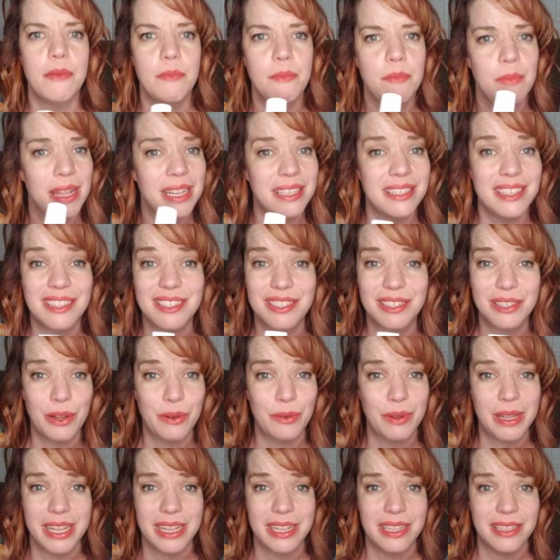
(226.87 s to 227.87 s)
Makes it so
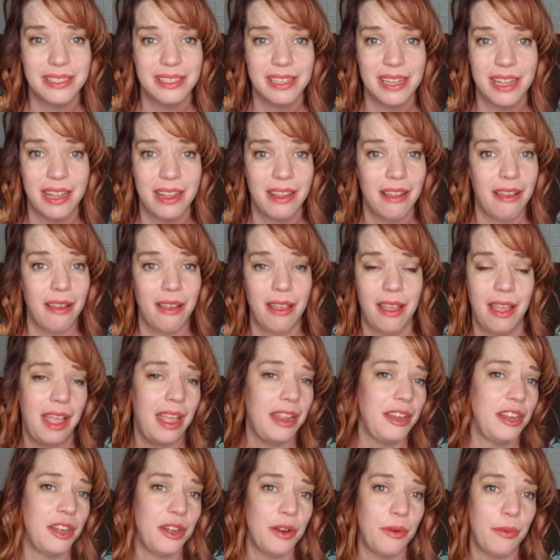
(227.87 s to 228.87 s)
easy.
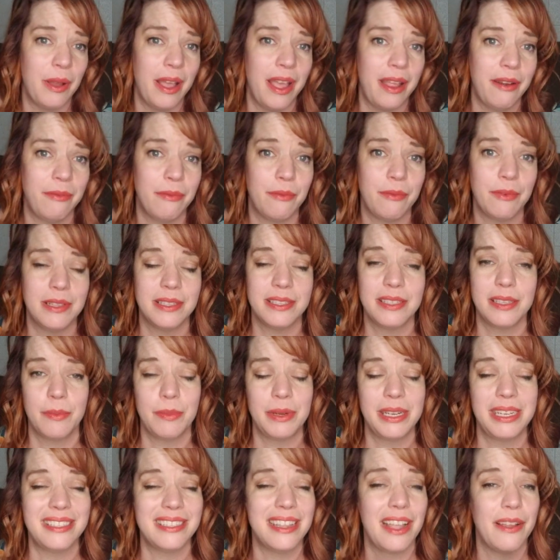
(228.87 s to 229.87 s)
And you know what? When
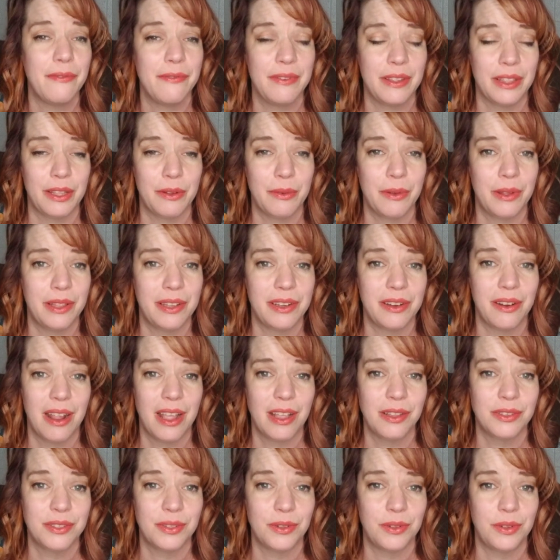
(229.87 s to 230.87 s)
somebody's not feeling well in your
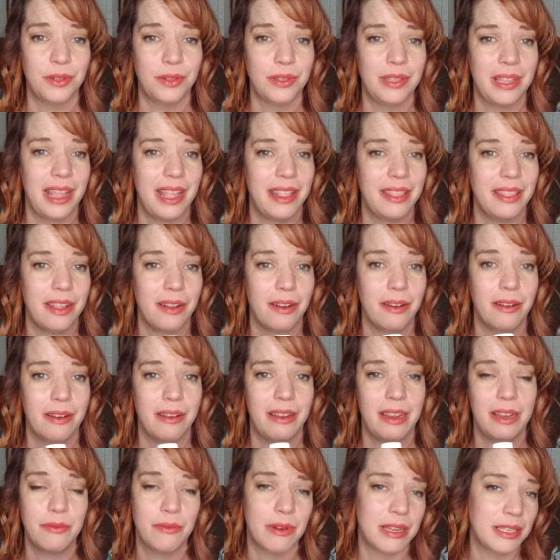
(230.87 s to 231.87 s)
household and they're
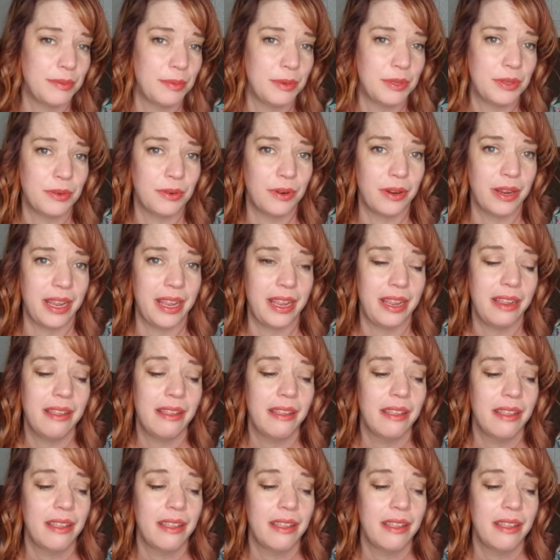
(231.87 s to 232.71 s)
in respiratory